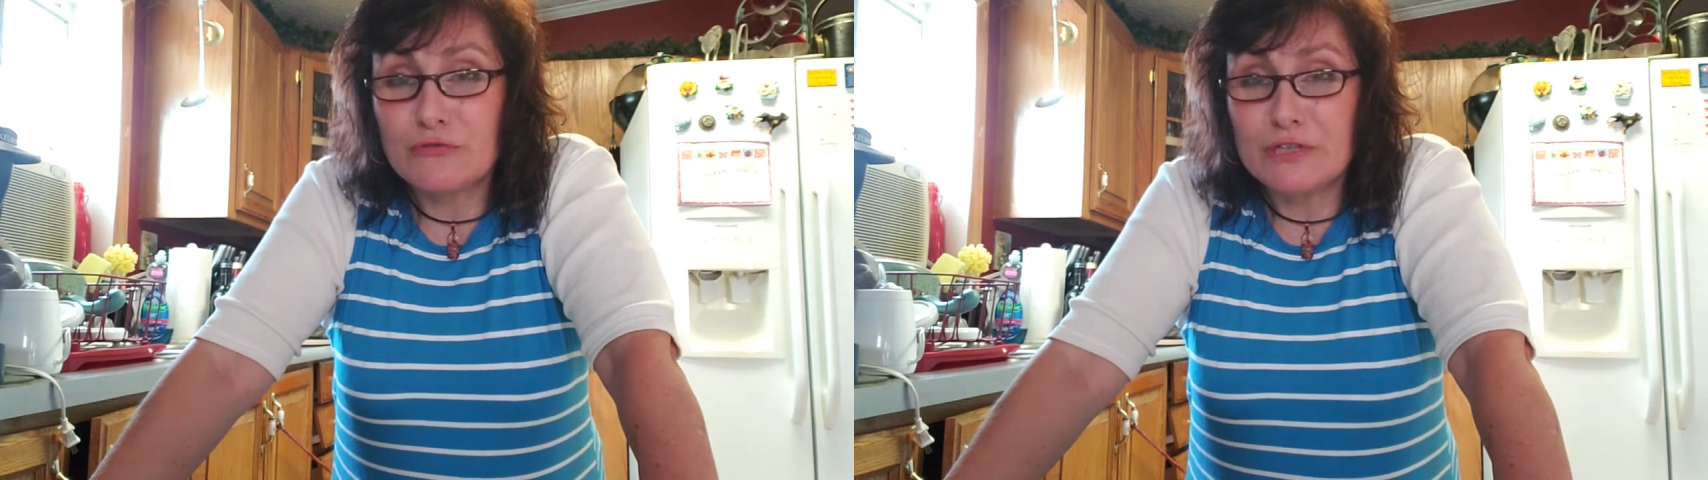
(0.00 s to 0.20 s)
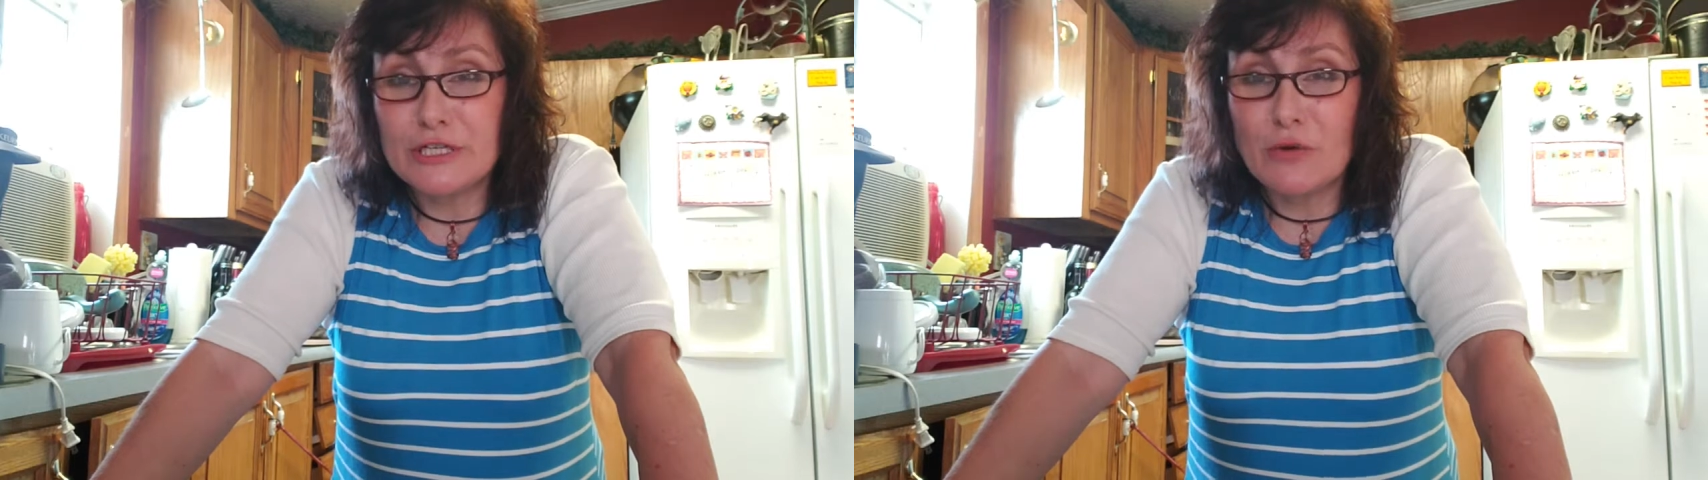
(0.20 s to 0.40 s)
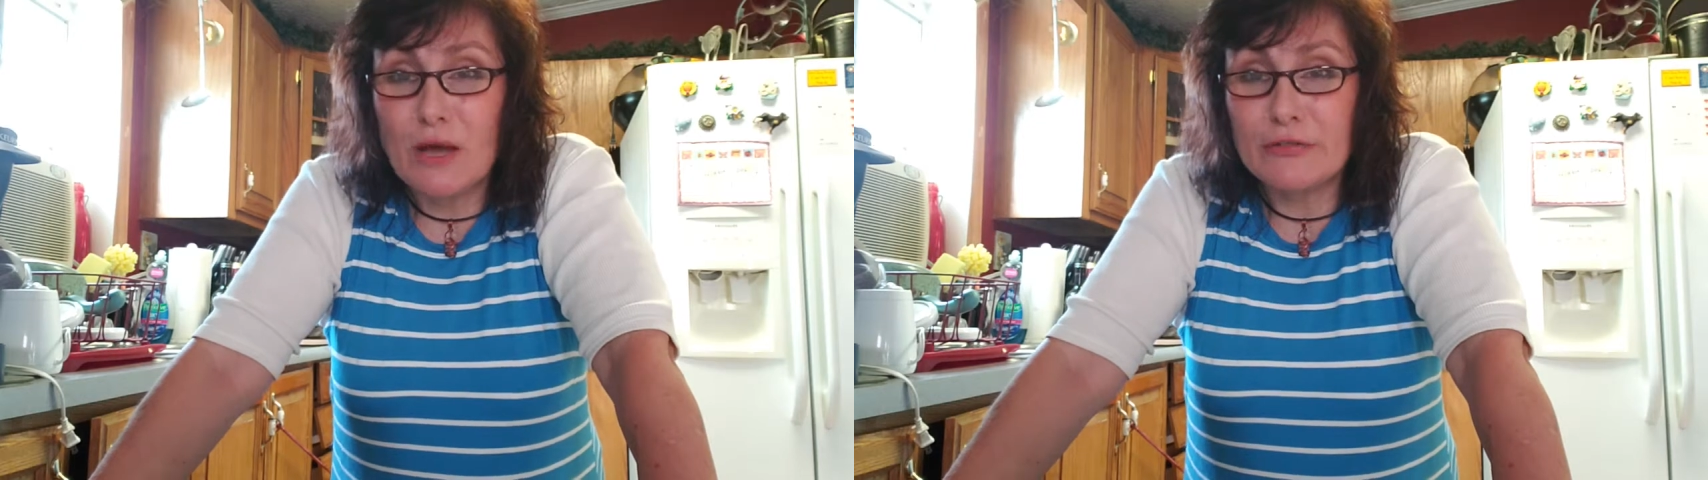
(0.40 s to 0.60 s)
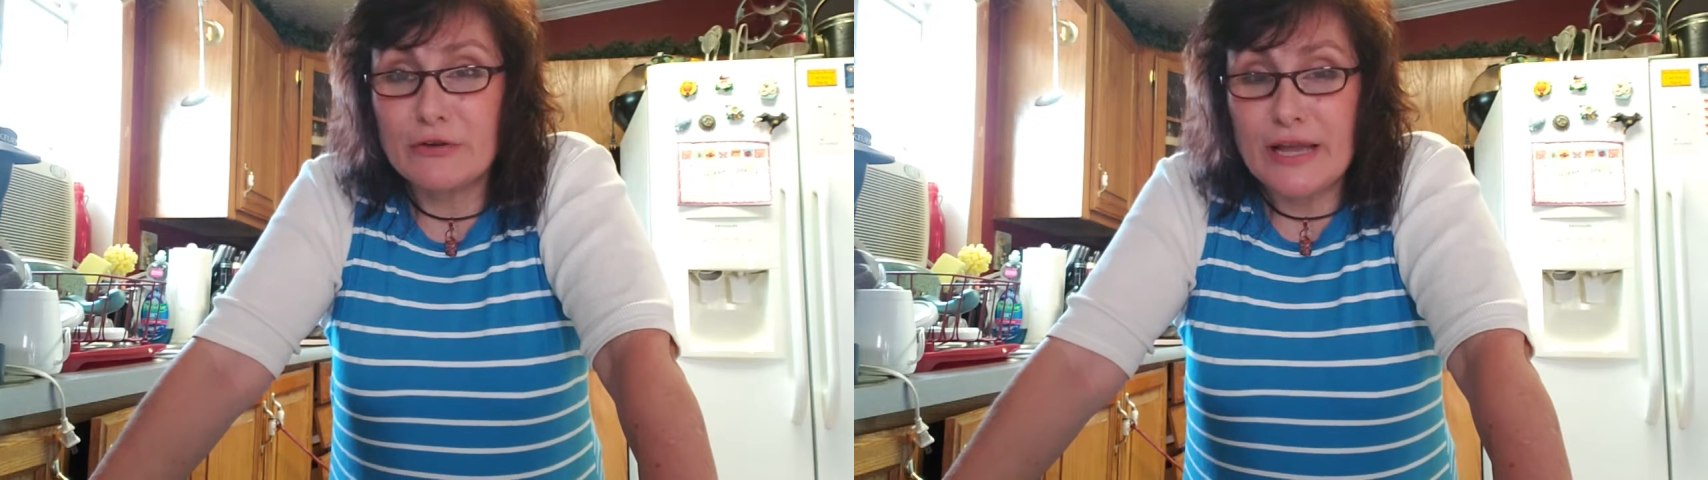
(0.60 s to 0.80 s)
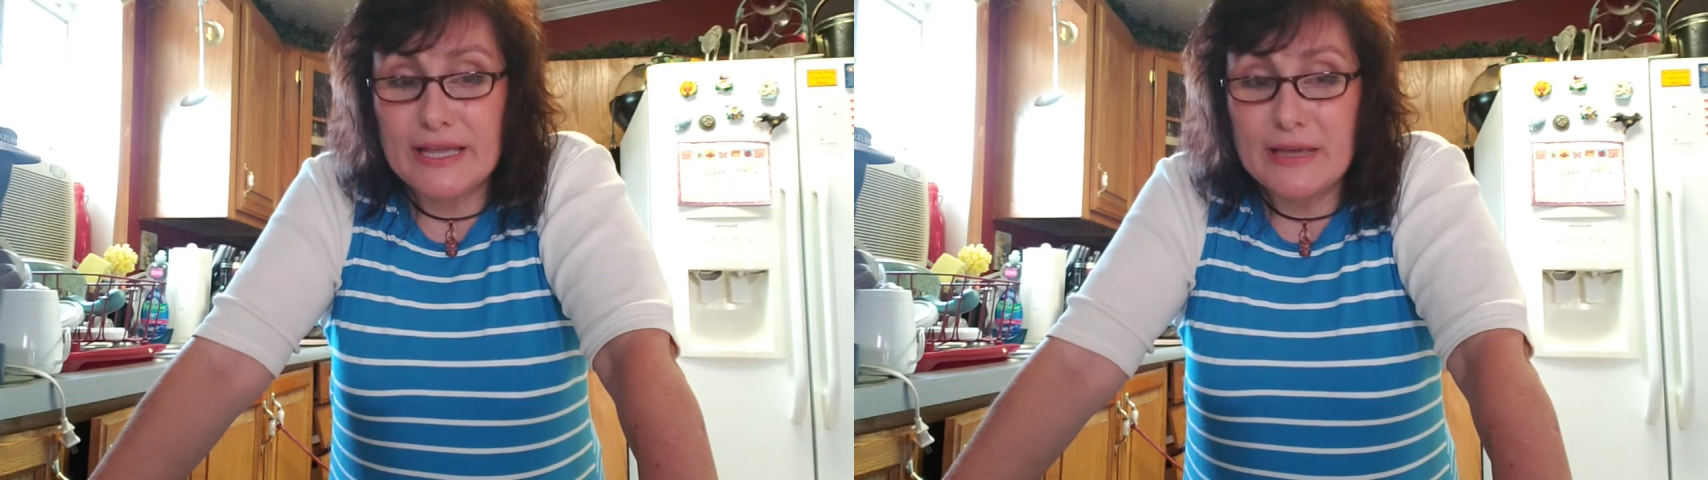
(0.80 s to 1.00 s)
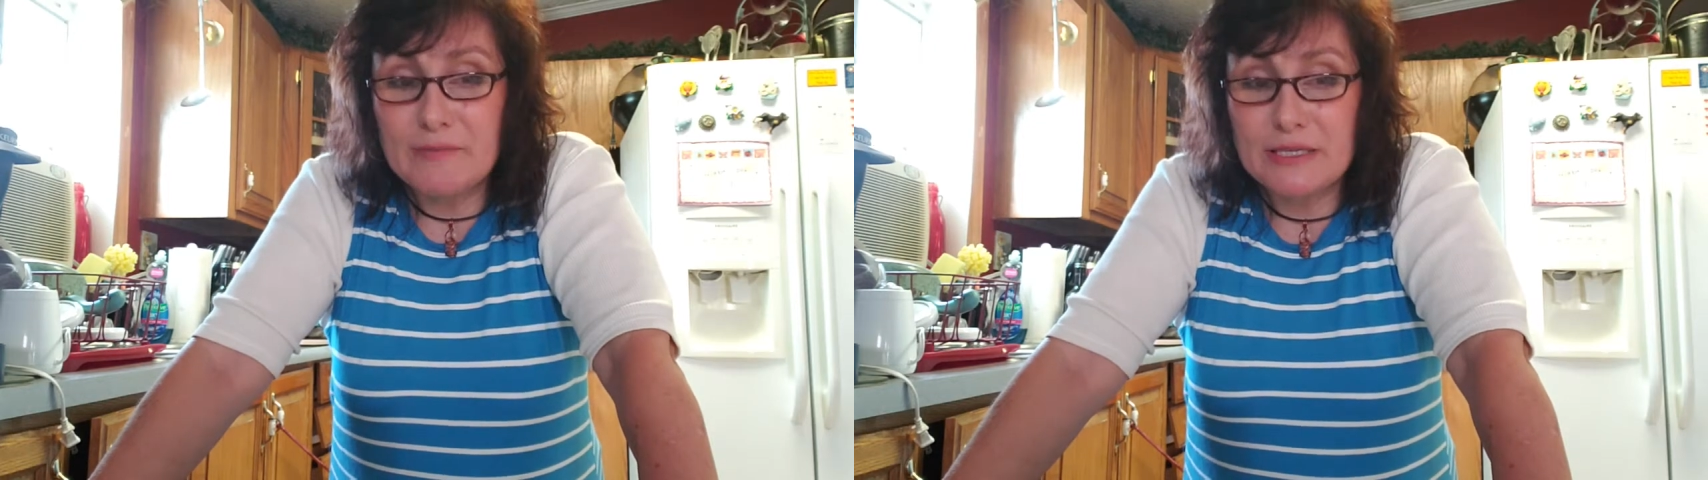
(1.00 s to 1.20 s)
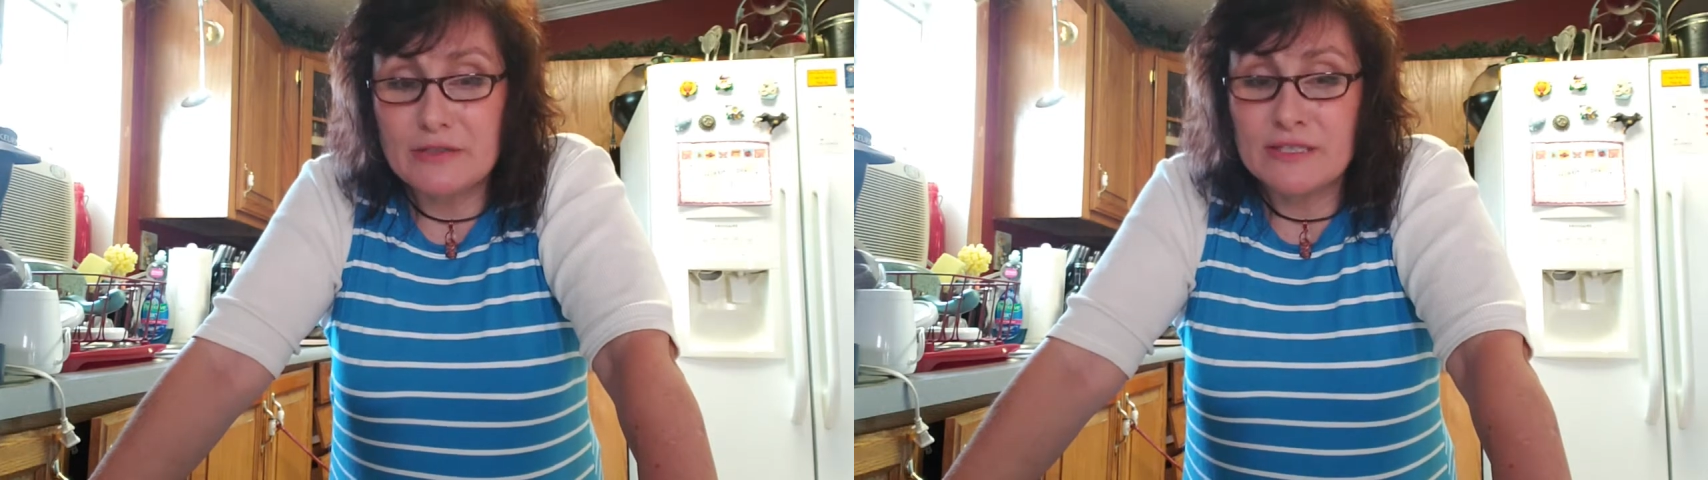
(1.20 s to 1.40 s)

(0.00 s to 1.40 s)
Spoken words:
video on their AM meal.